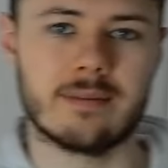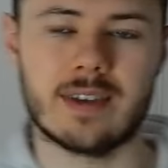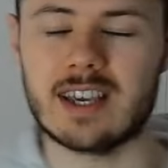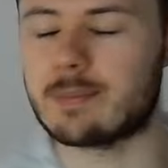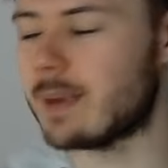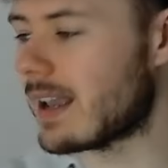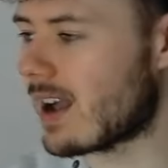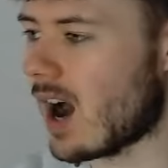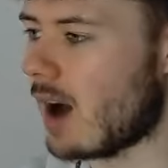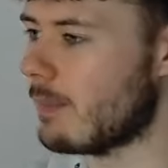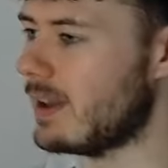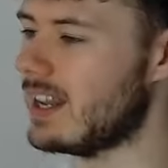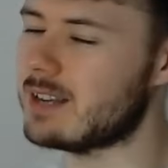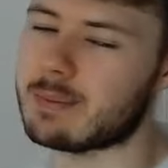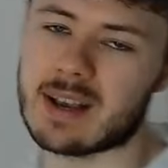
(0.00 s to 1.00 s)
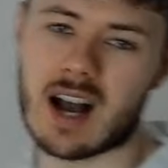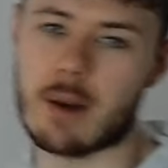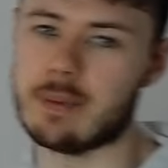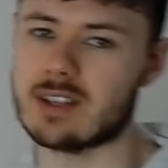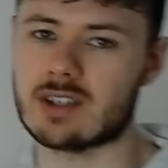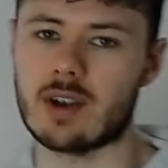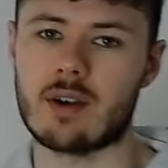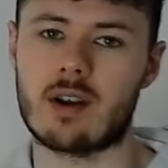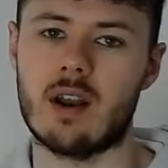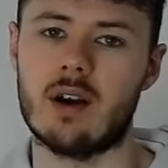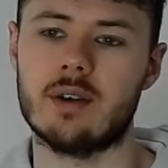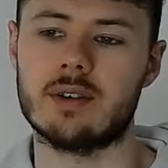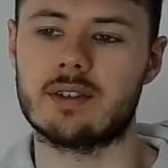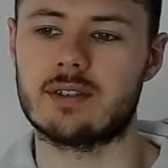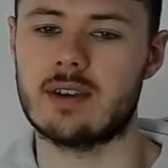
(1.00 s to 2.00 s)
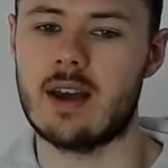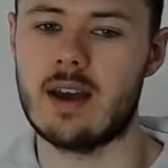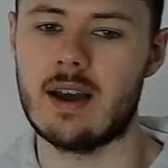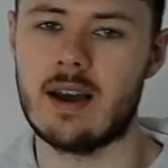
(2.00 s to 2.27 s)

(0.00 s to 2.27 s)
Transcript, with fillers: It's been coming. He's been coming so close.